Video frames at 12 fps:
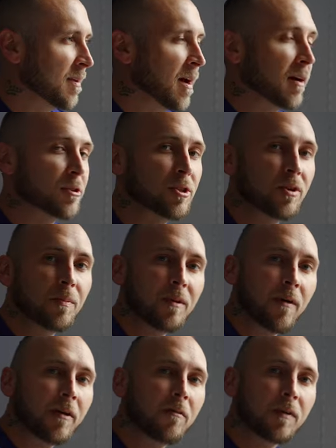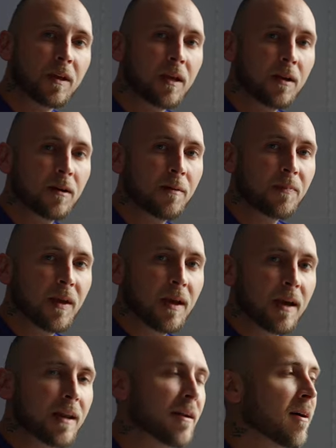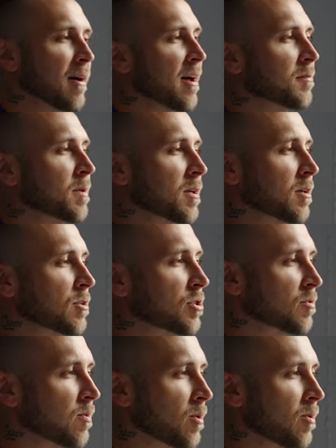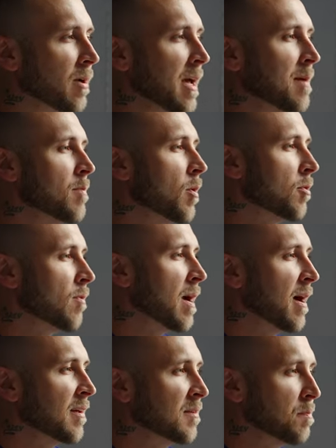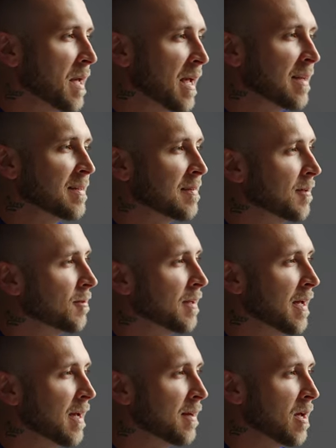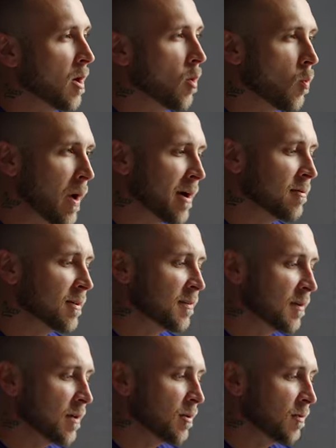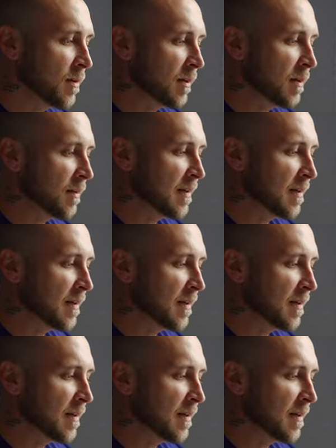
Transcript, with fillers: uh, shooting me right over here, and it allows me to control a motorized pan tilt head wirelessly using this